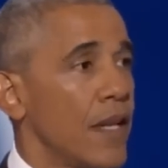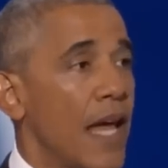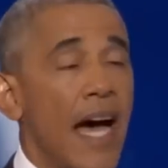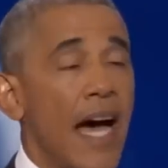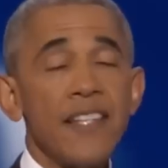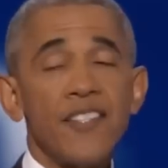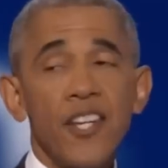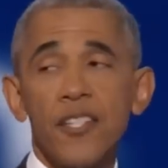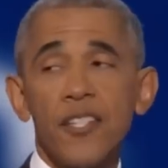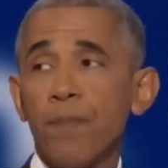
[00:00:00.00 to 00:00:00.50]

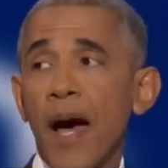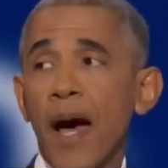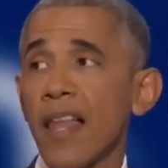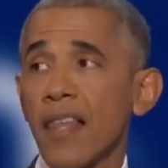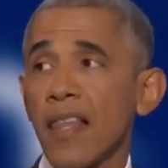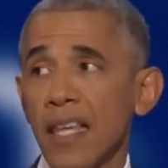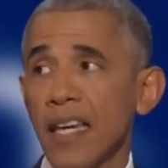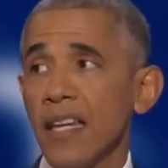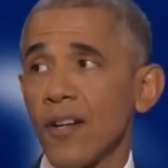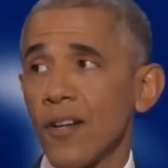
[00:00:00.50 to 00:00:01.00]
not just
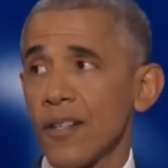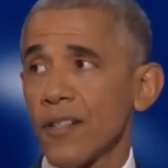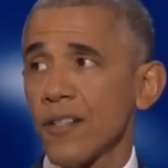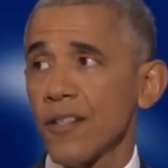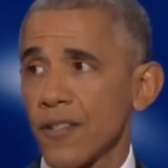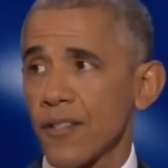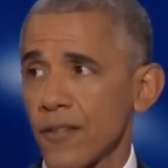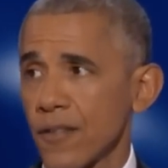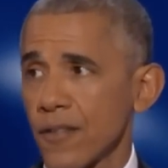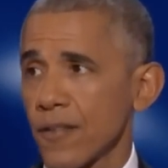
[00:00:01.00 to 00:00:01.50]
by
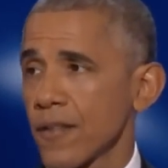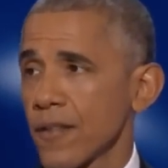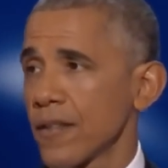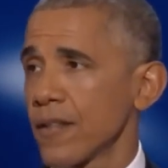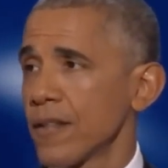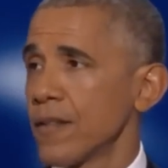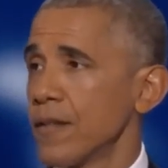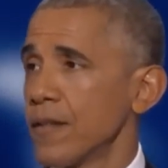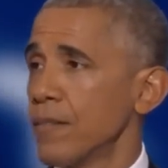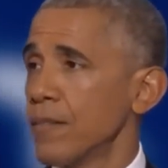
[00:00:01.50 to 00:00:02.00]
leaders,
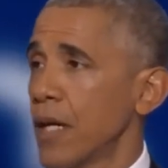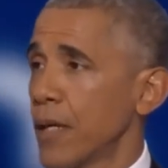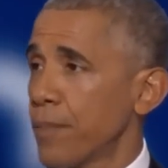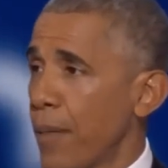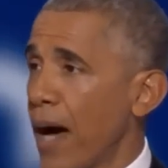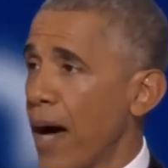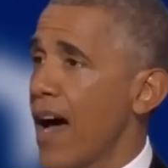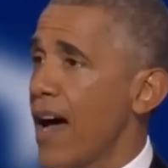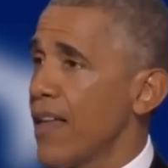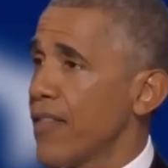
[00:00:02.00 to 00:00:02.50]

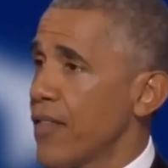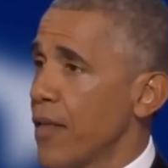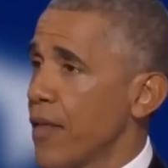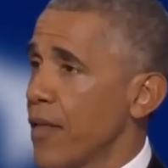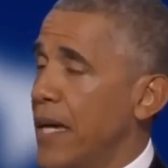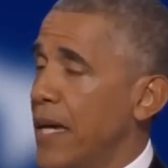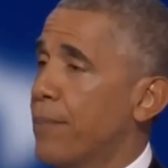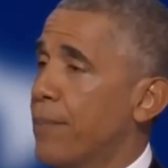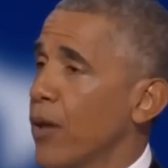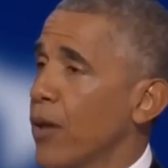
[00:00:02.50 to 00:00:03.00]
but by
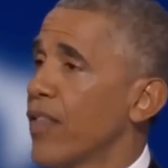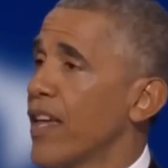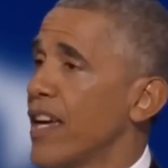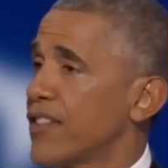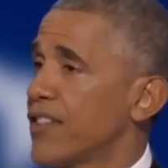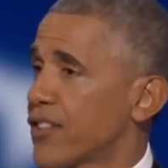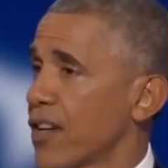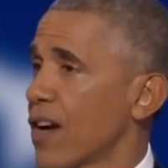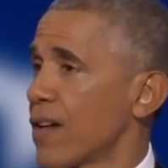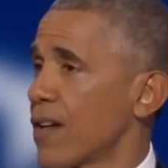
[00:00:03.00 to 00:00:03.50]
the people
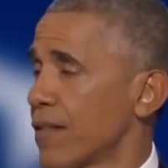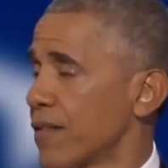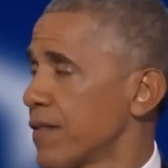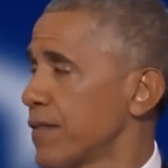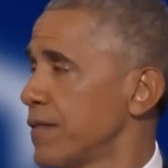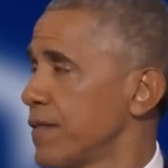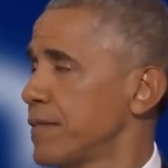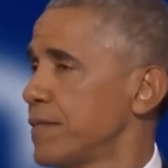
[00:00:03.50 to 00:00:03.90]
they serve.